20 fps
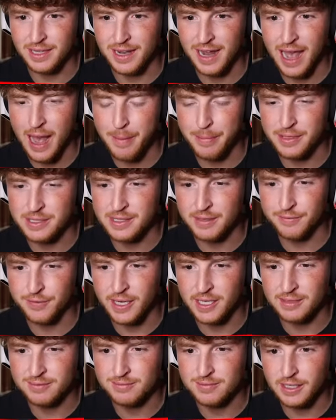that happens if
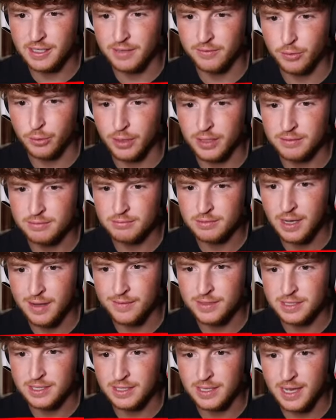I killed everyone.
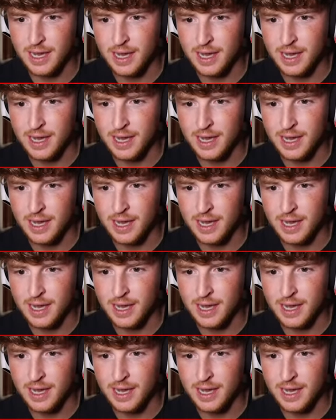Obviously